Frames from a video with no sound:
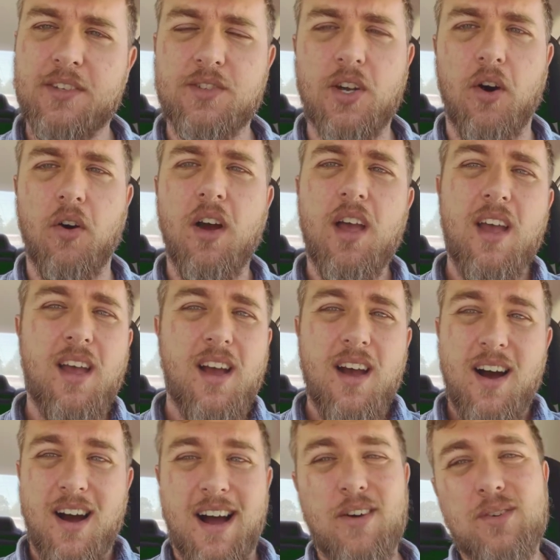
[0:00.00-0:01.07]
So
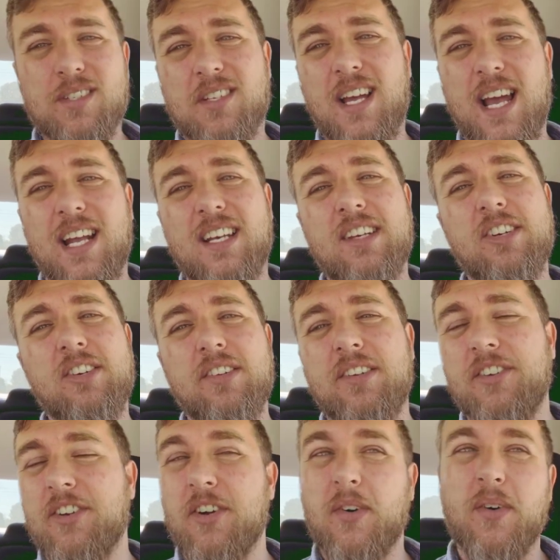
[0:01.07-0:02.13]
I was like, dude,
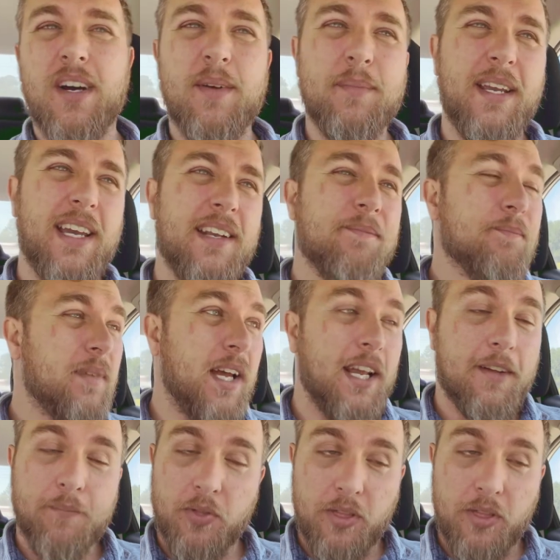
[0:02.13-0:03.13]
you know what, man? Like,